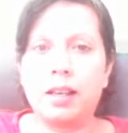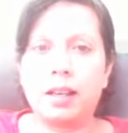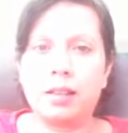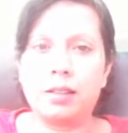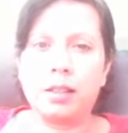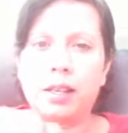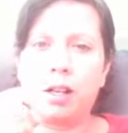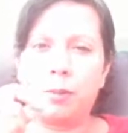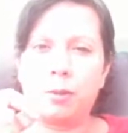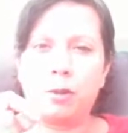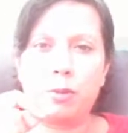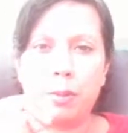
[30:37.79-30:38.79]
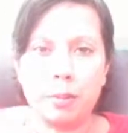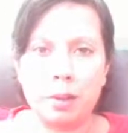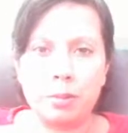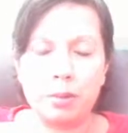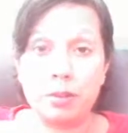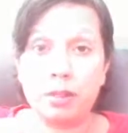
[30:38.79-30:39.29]
and to help you
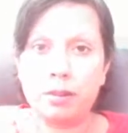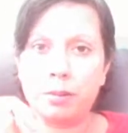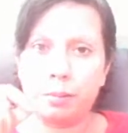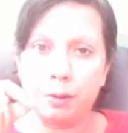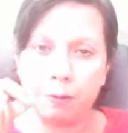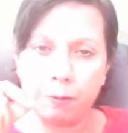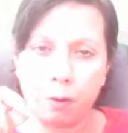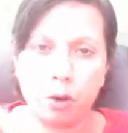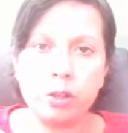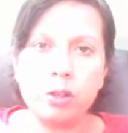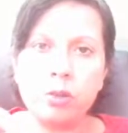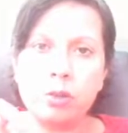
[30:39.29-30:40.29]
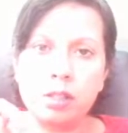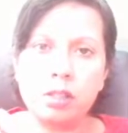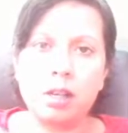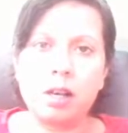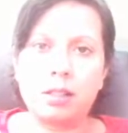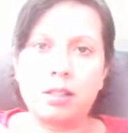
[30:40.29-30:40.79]
remember that before you
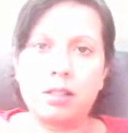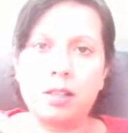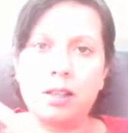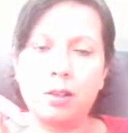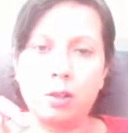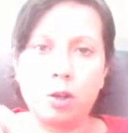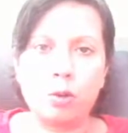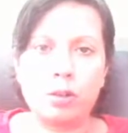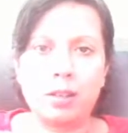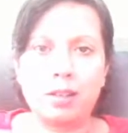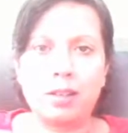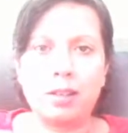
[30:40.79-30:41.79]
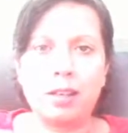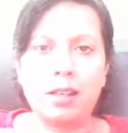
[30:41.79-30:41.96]
start coding,